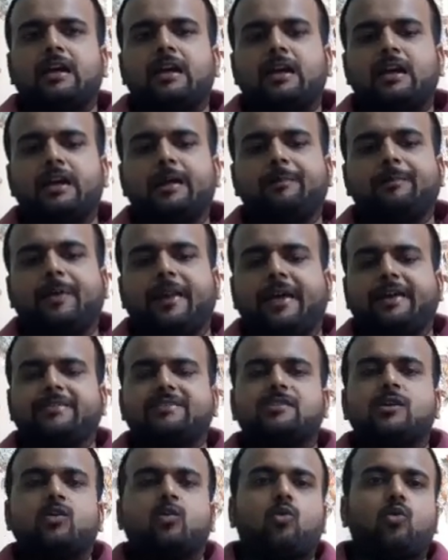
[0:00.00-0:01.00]
he
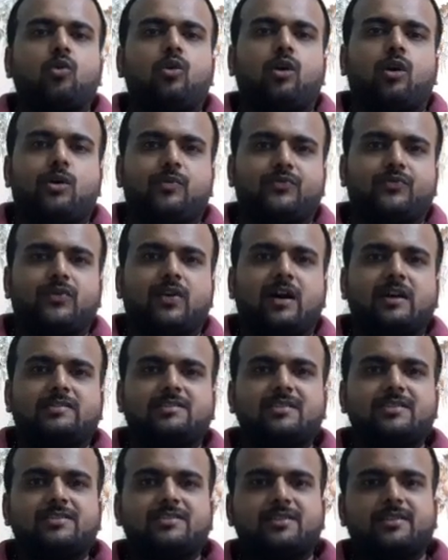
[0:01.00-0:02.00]
plays the role of
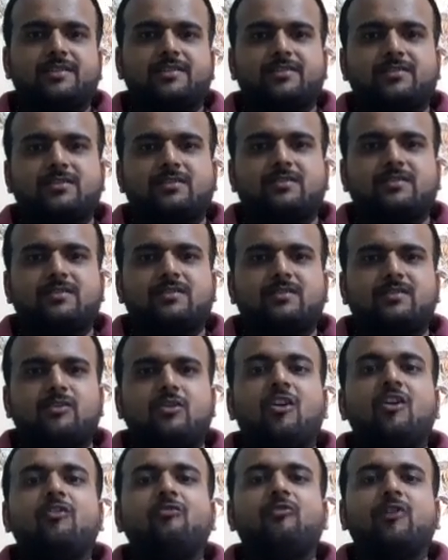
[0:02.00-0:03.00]
assistant
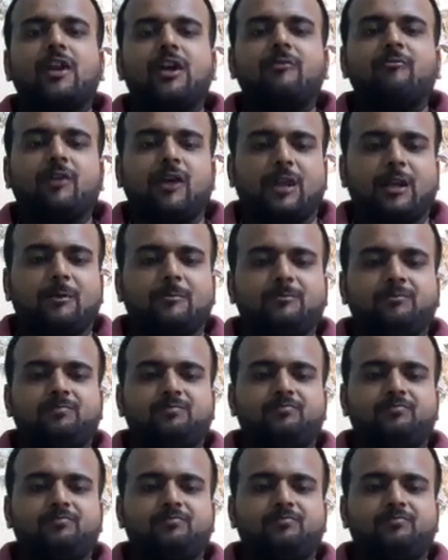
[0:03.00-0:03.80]
very well.